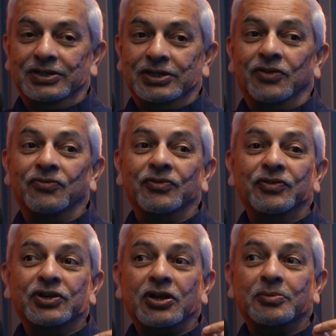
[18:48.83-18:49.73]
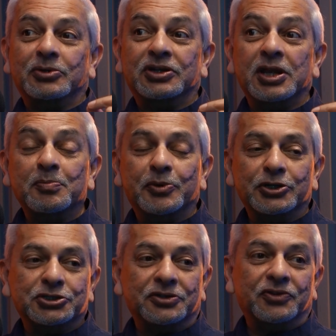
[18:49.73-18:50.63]
Now, when we talk about
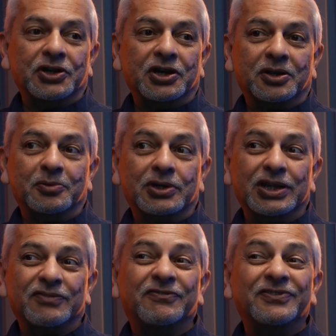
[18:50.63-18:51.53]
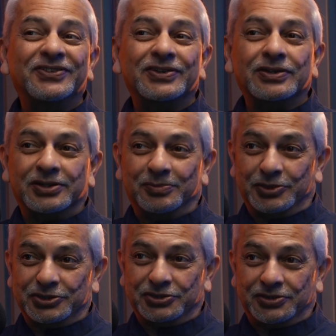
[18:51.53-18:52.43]
temperature, we're not talking about like physical
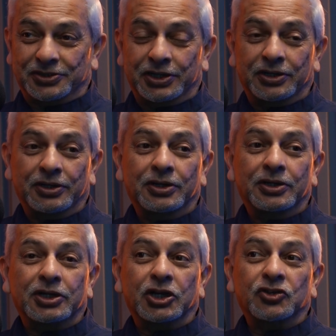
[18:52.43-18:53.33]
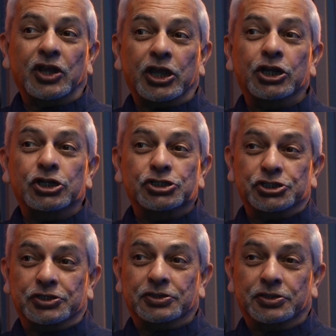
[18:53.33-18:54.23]
temperature, right? It's the energy,
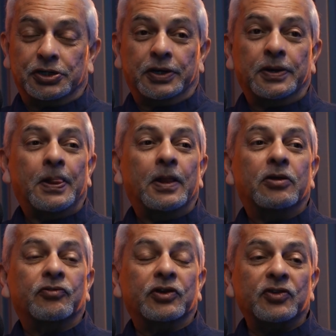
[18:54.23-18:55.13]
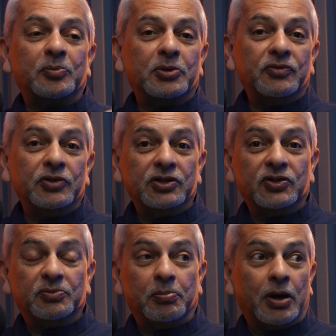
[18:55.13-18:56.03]
right? For example, even in this
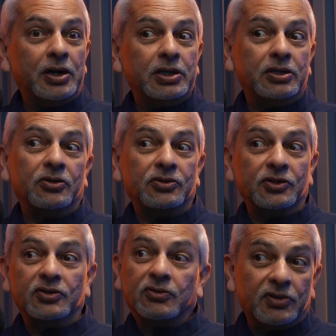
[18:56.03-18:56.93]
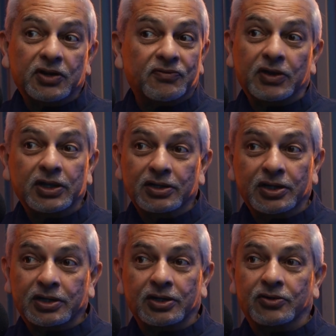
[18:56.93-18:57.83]
body, things are very finely
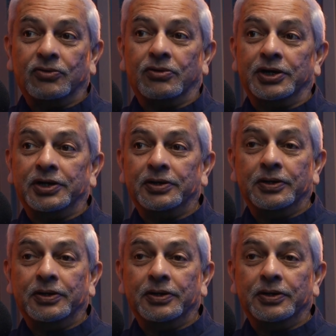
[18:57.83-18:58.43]
controlled, right?